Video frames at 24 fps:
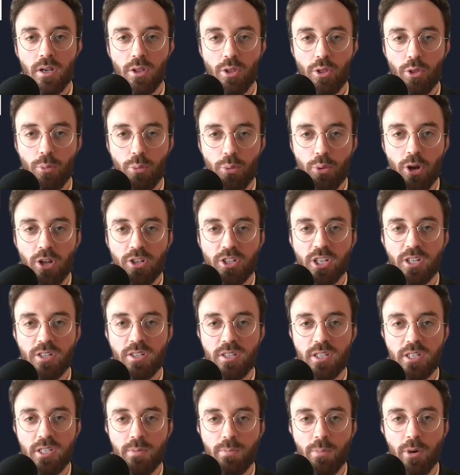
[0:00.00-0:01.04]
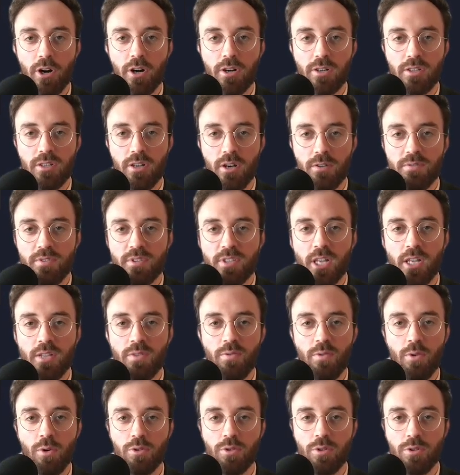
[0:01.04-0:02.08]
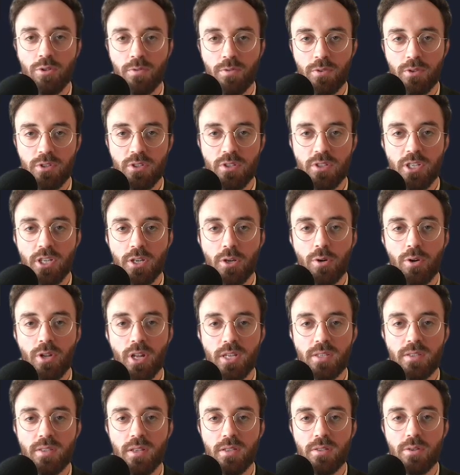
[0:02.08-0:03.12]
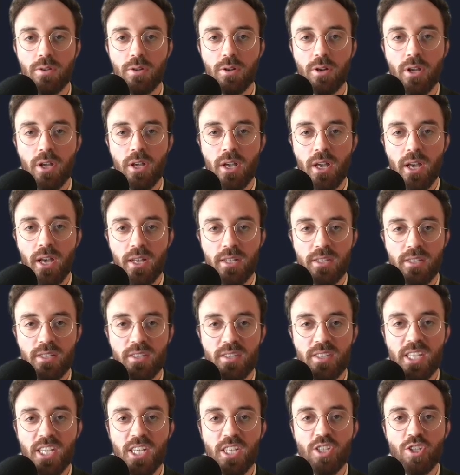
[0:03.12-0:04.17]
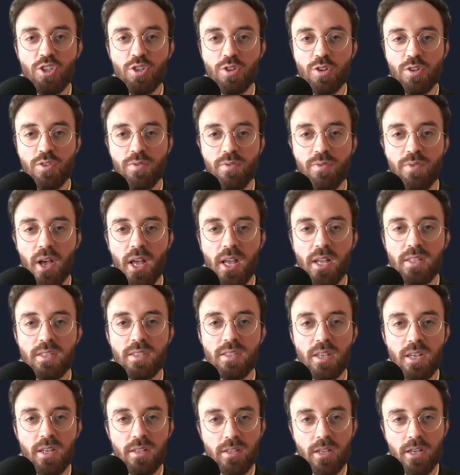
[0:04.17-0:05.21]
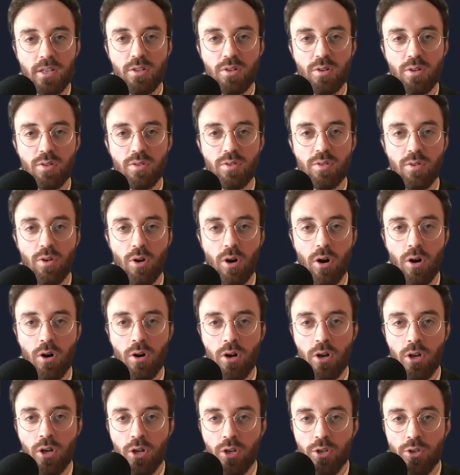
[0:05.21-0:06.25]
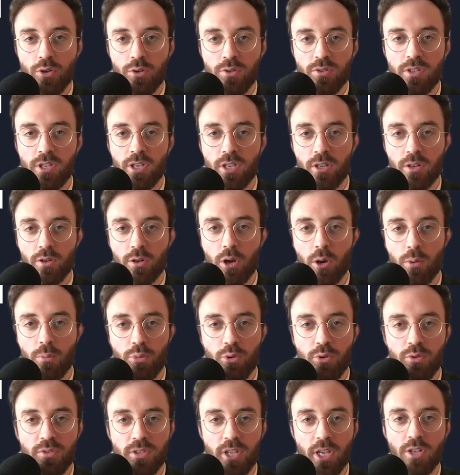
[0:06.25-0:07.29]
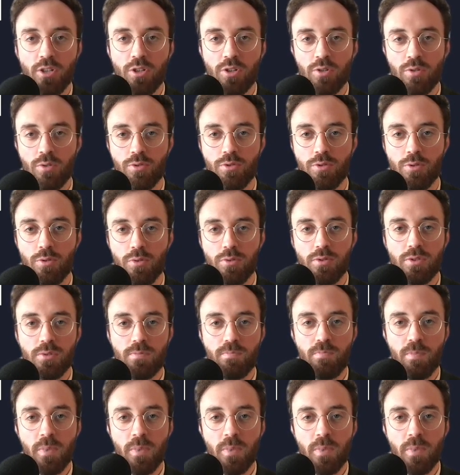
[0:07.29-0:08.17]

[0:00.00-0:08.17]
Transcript: The project is part of Stanford University Codex Center and seeks to advance antitrust law using computational tools.